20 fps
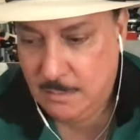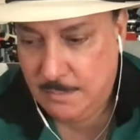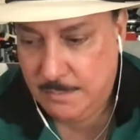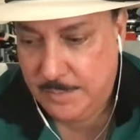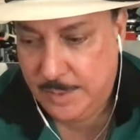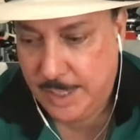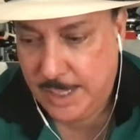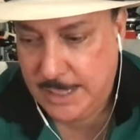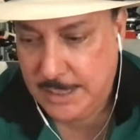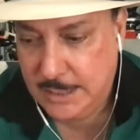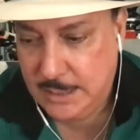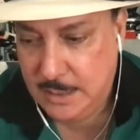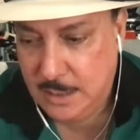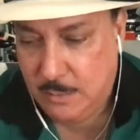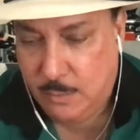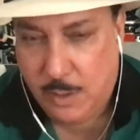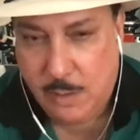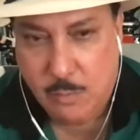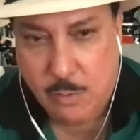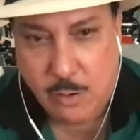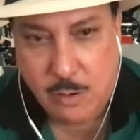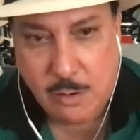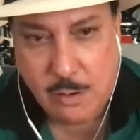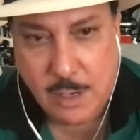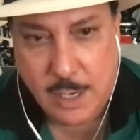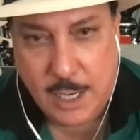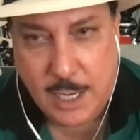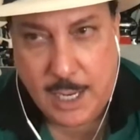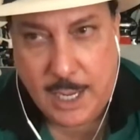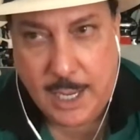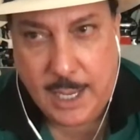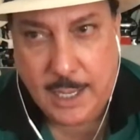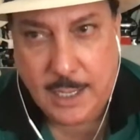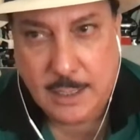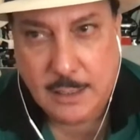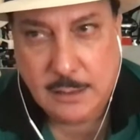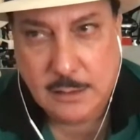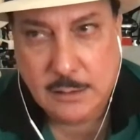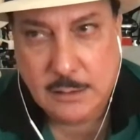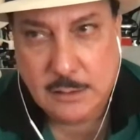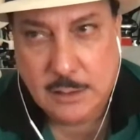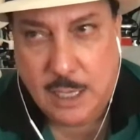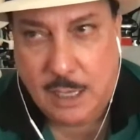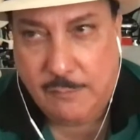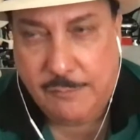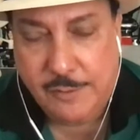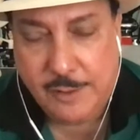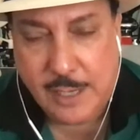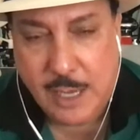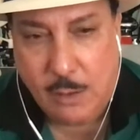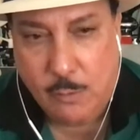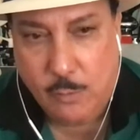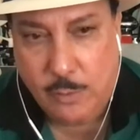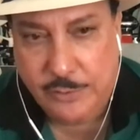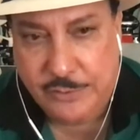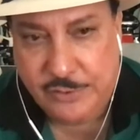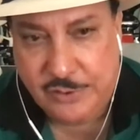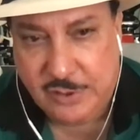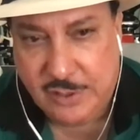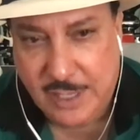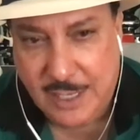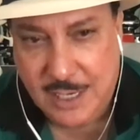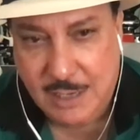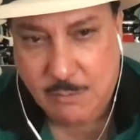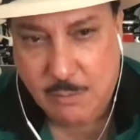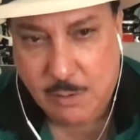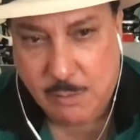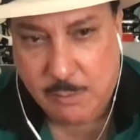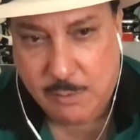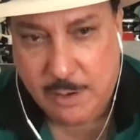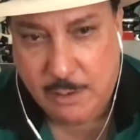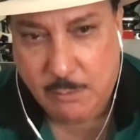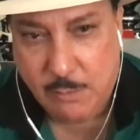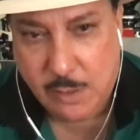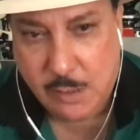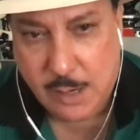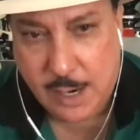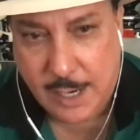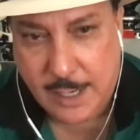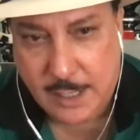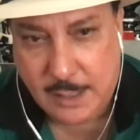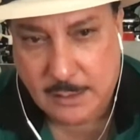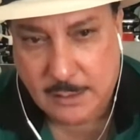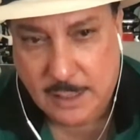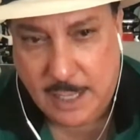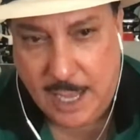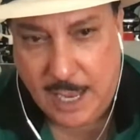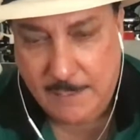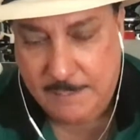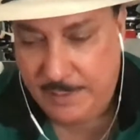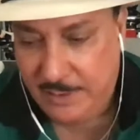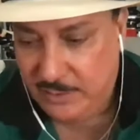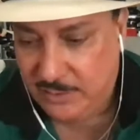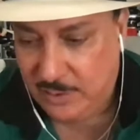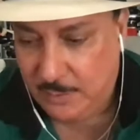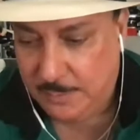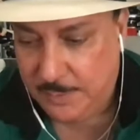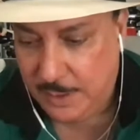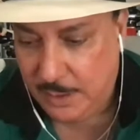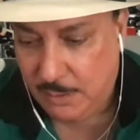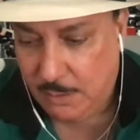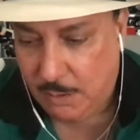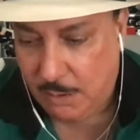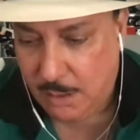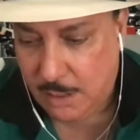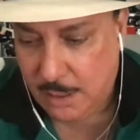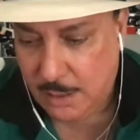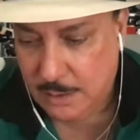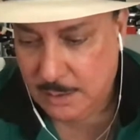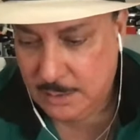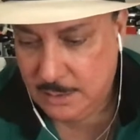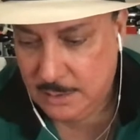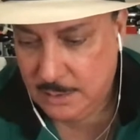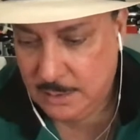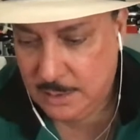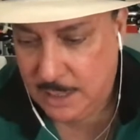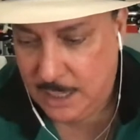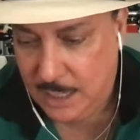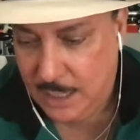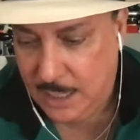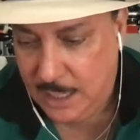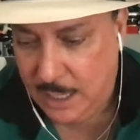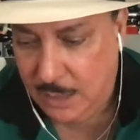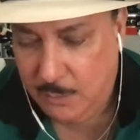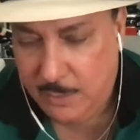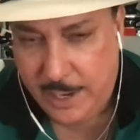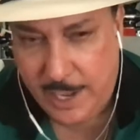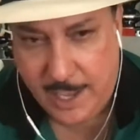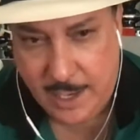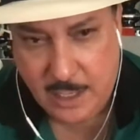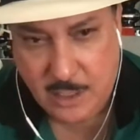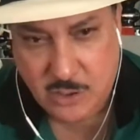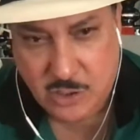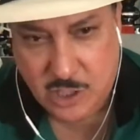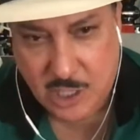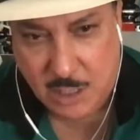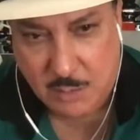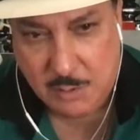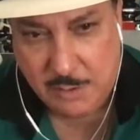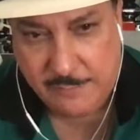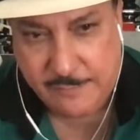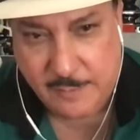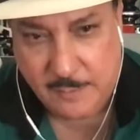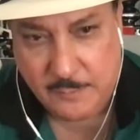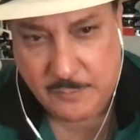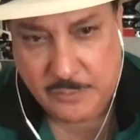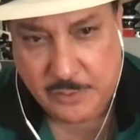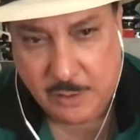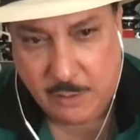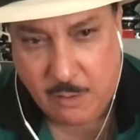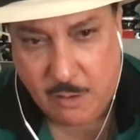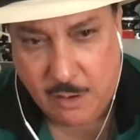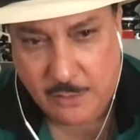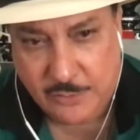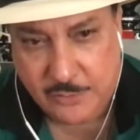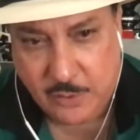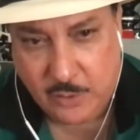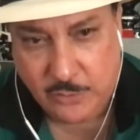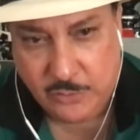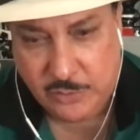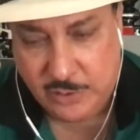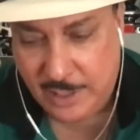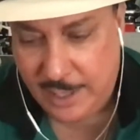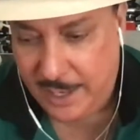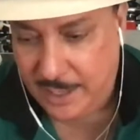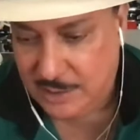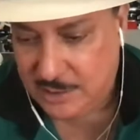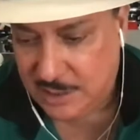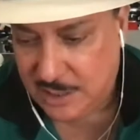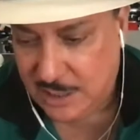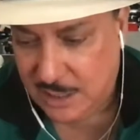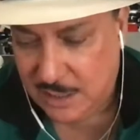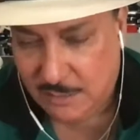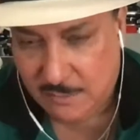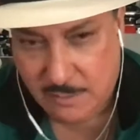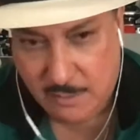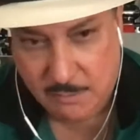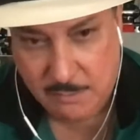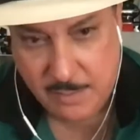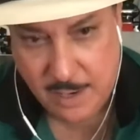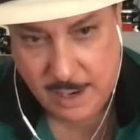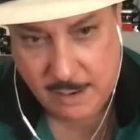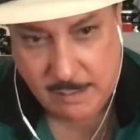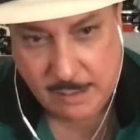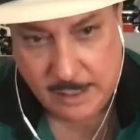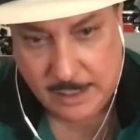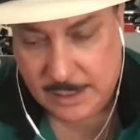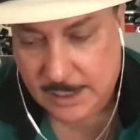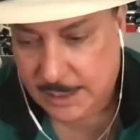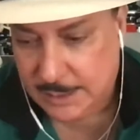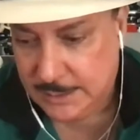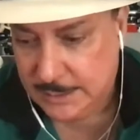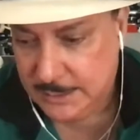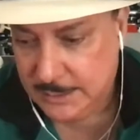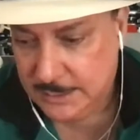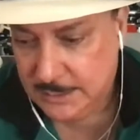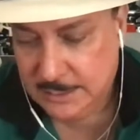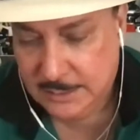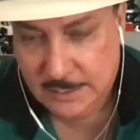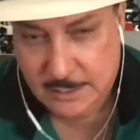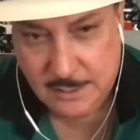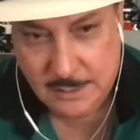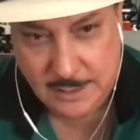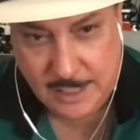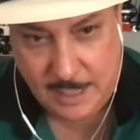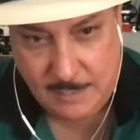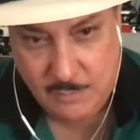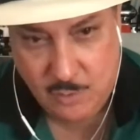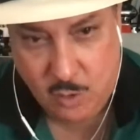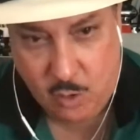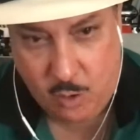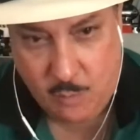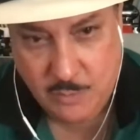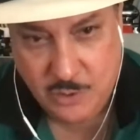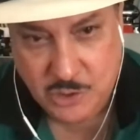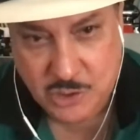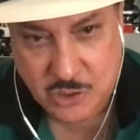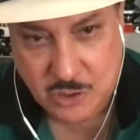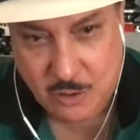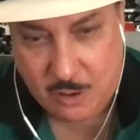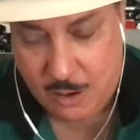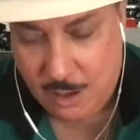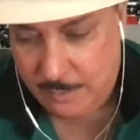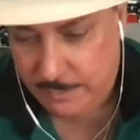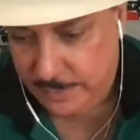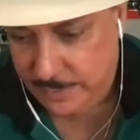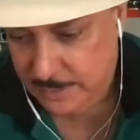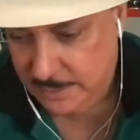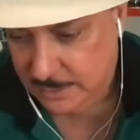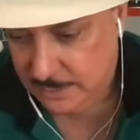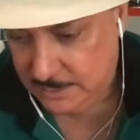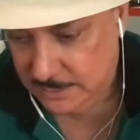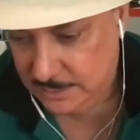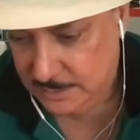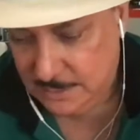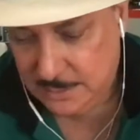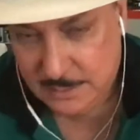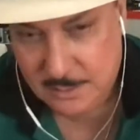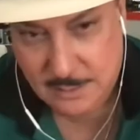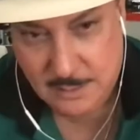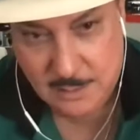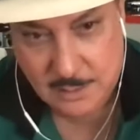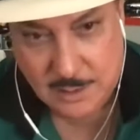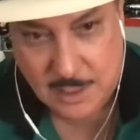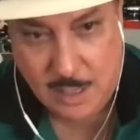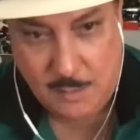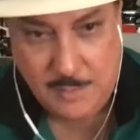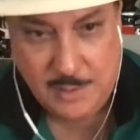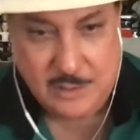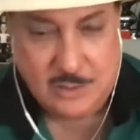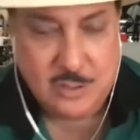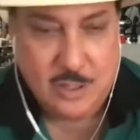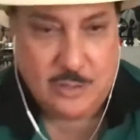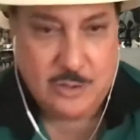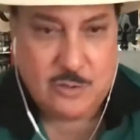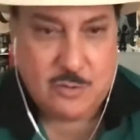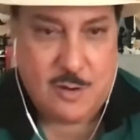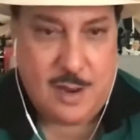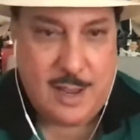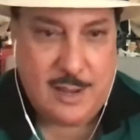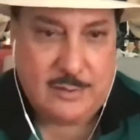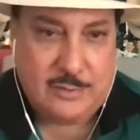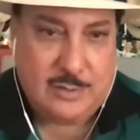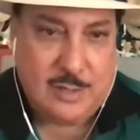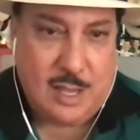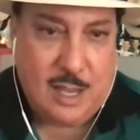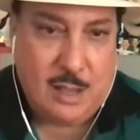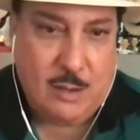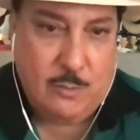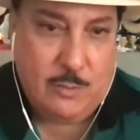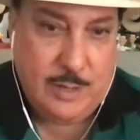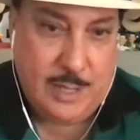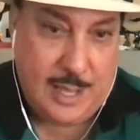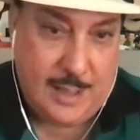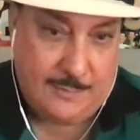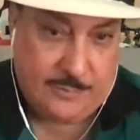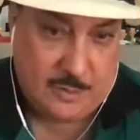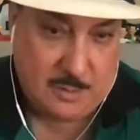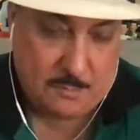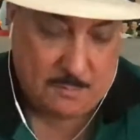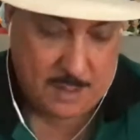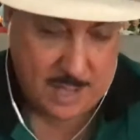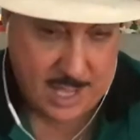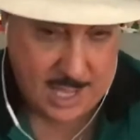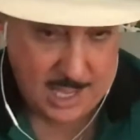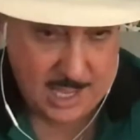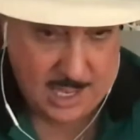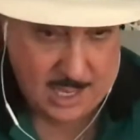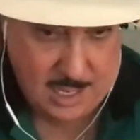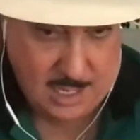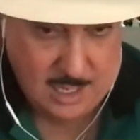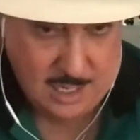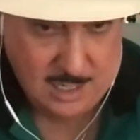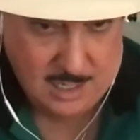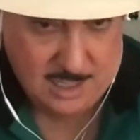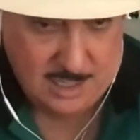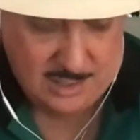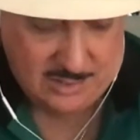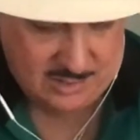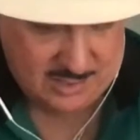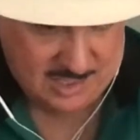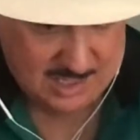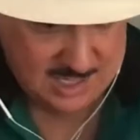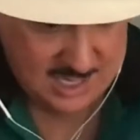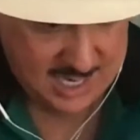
But we were I forgot what city we were in. We were at a IPCPR, and we had a gentleman from Cigar Association of America named Norman Sharp coming to address how we have to pay and this and